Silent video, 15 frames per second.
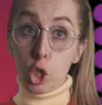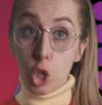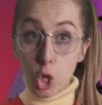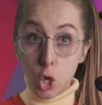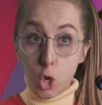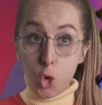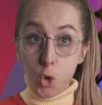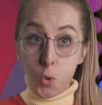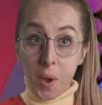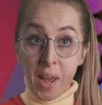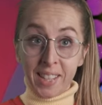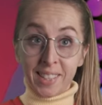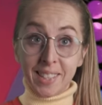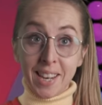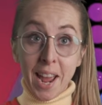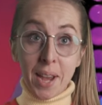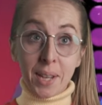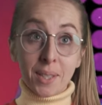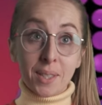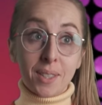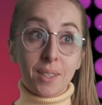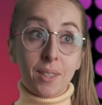Shoo, that's
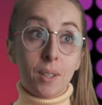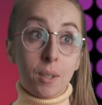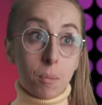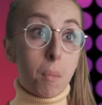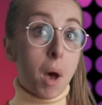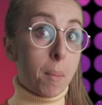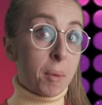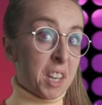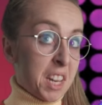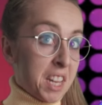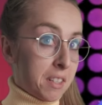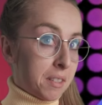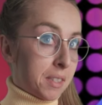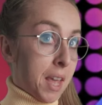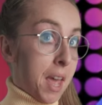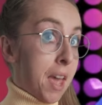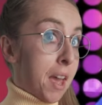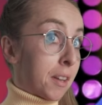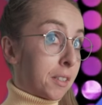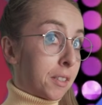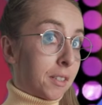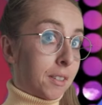nice. Mama needs
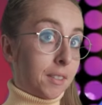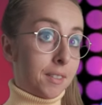that.